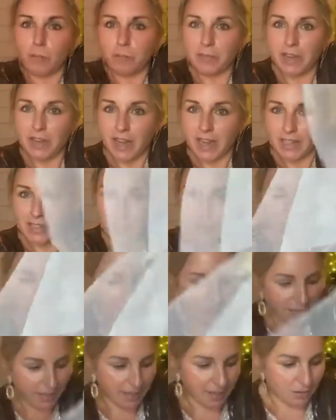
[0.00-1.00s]
the
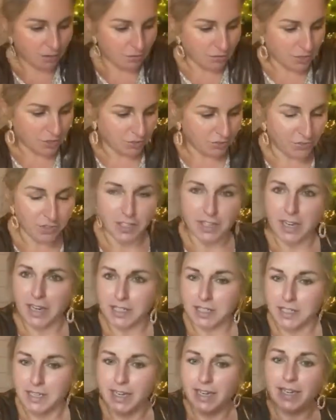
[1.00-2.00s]
netting, get rid of the
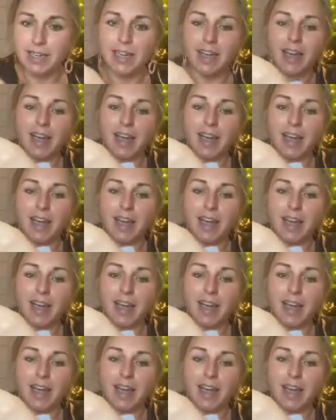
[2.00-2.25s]
netting,